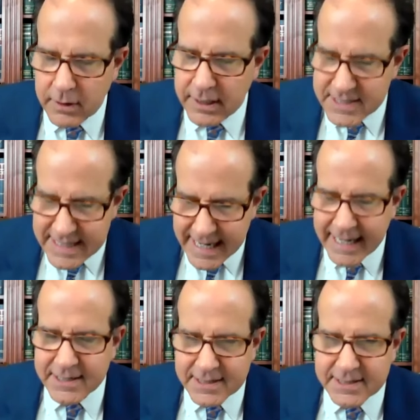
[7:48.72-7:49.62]

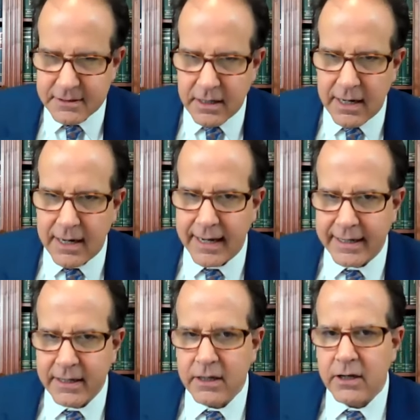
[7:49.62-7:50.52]
intend to
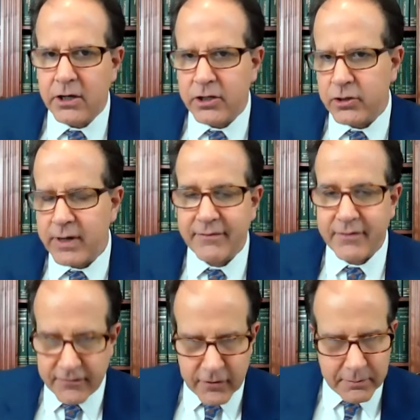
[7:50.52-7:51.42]
lie, you have
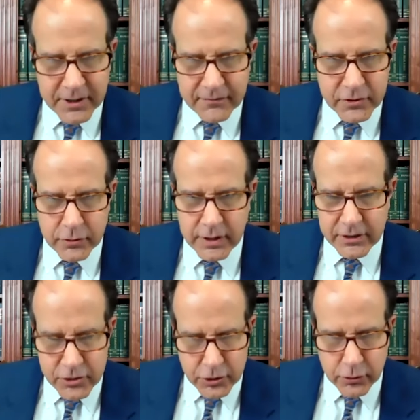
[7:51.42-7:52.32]
an affirmative
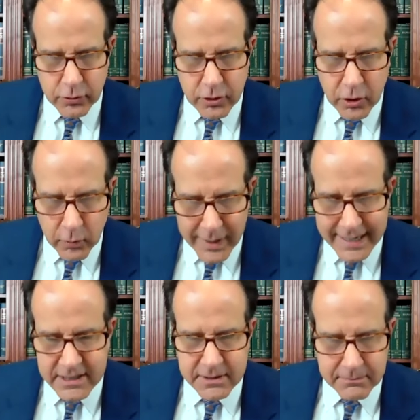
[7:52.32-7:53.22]
duty to
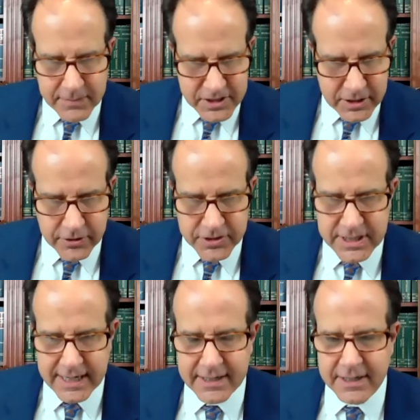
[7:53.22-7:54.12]
correct
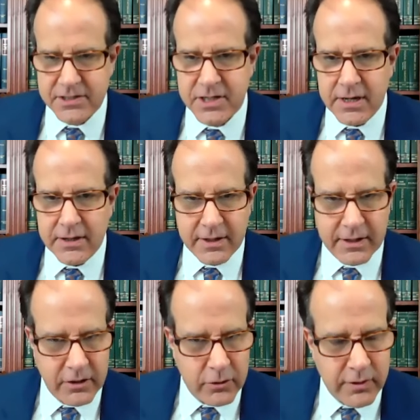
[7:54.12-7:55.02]
misunderstandings
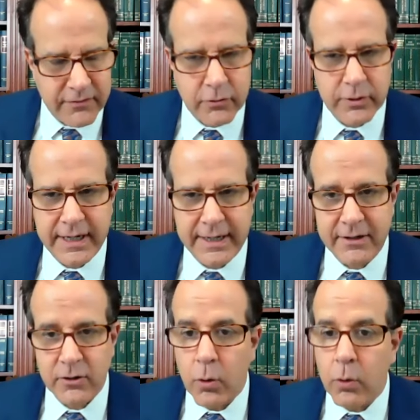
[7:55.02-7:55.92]
that you have
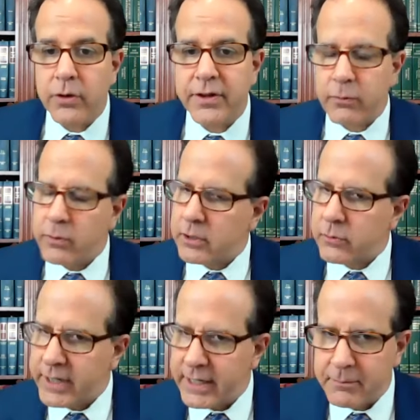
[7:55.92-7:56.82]
created or that were
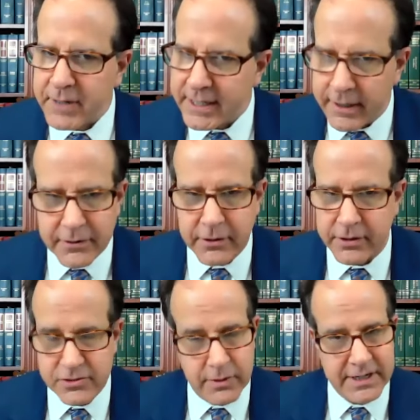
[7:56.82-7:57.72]
created by
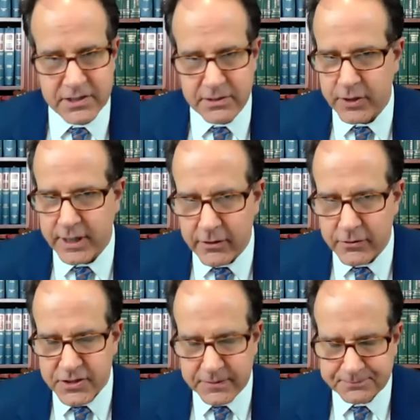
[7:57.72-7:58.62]
others, right? Someone
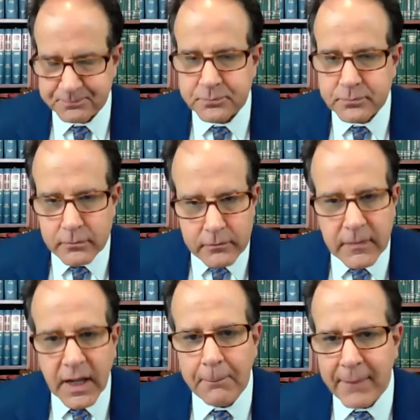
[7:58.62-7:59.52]
else
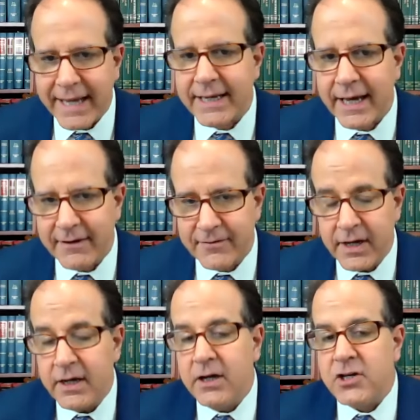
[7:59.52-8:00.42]
may have
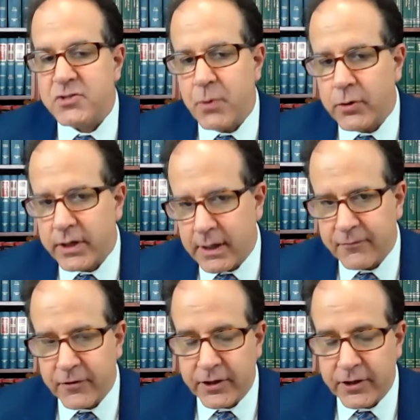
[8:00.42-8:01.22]
spoken up